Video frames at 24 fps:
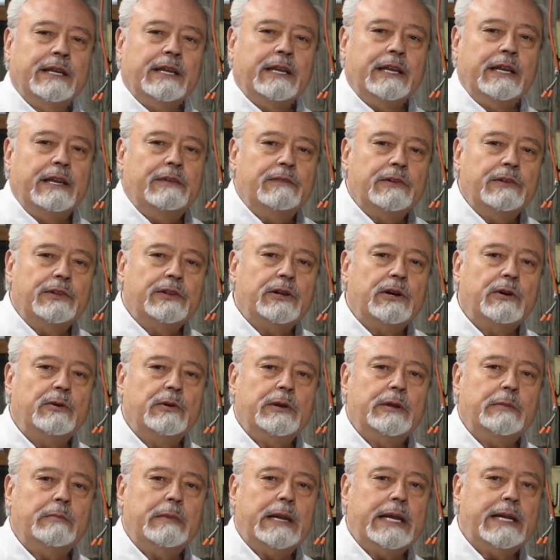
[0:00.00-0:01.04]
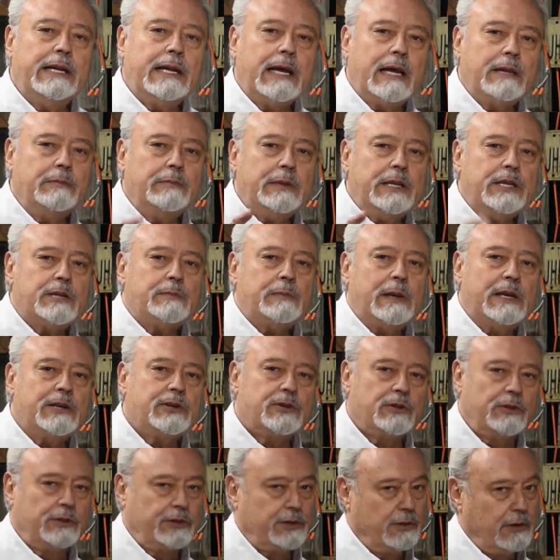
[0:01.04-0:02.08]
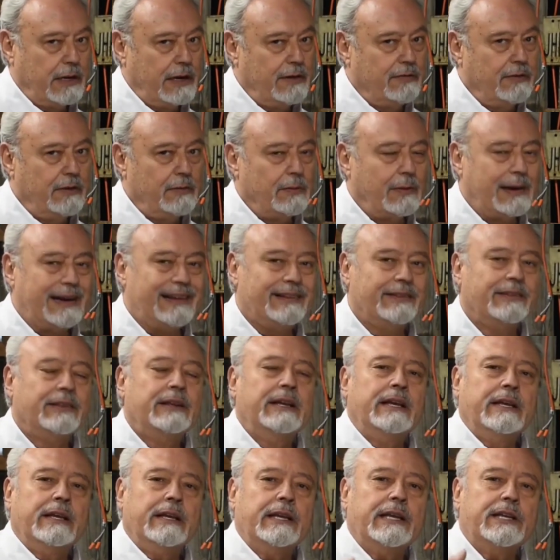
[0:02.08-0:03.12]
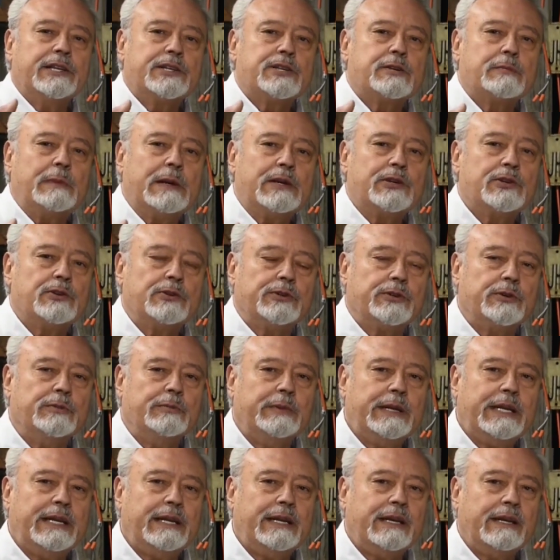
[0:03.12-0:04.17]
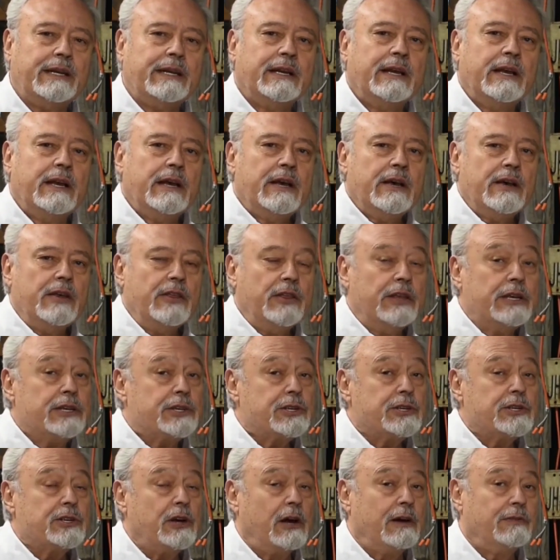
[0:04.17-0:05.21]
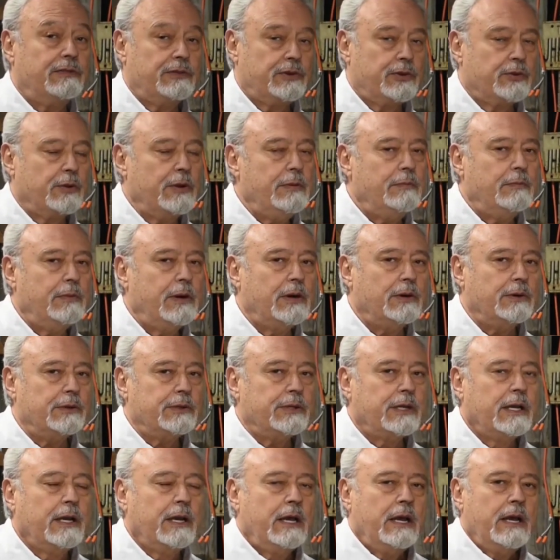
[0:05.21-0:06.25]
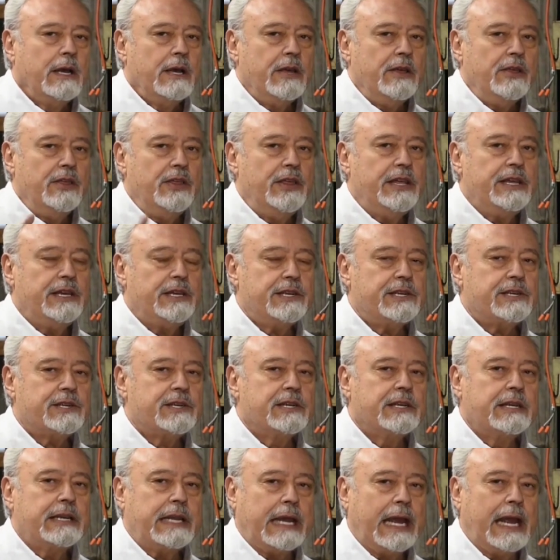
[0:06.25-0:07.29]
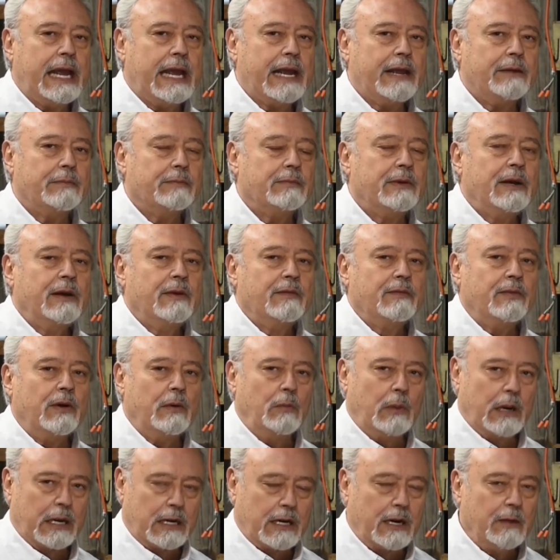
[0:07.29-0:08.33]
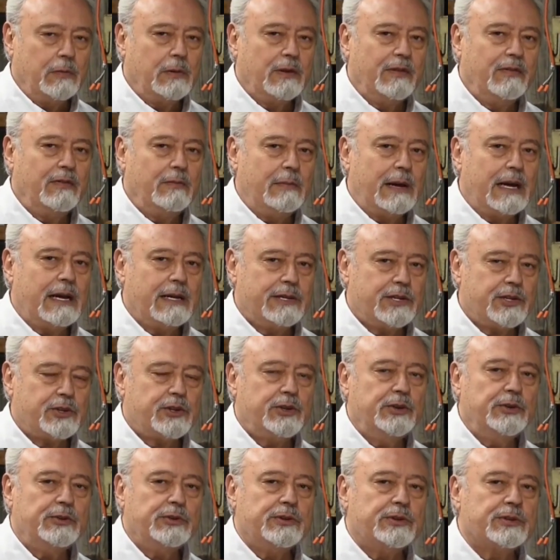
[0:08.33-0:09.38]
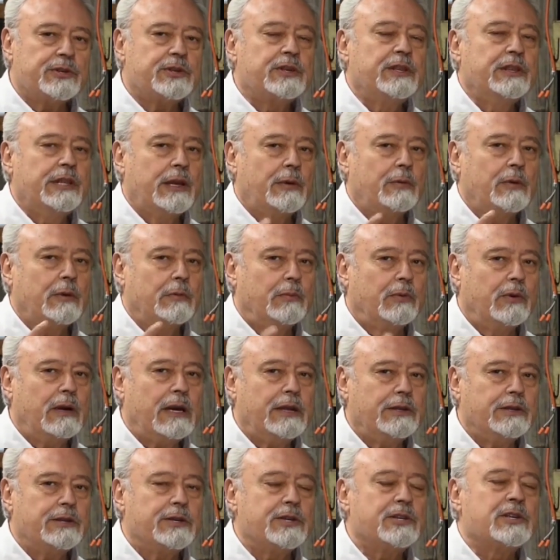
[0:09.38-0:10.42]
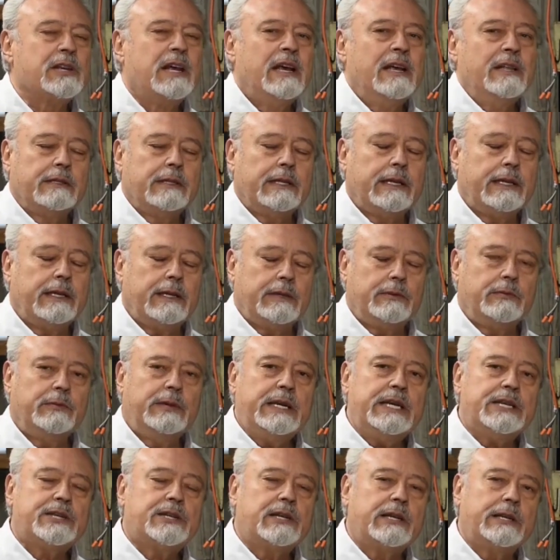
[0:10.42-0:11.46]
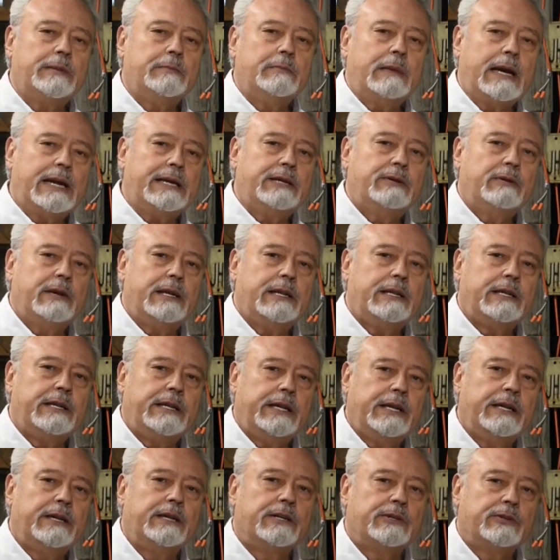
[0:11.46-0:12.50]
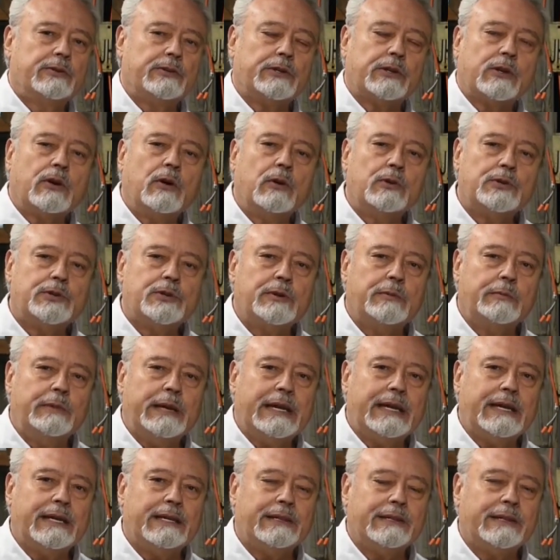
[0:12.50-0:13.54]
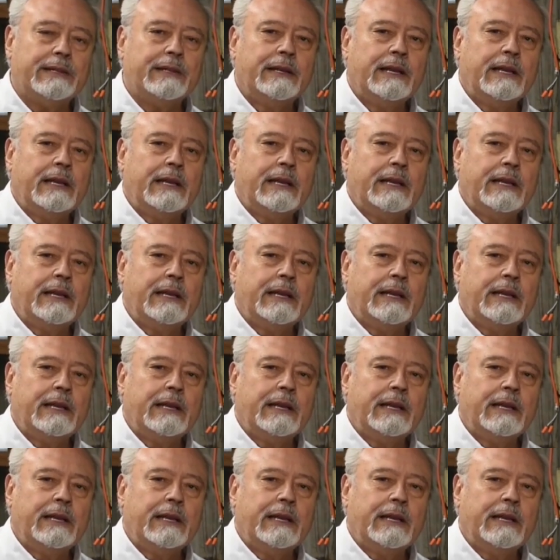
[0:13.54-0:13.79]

even though it may not be special to everyone, it's special to me. This is off a shrimp boat. This came from a couple of my students that were brothers that had recently migrated here to the coastal bend.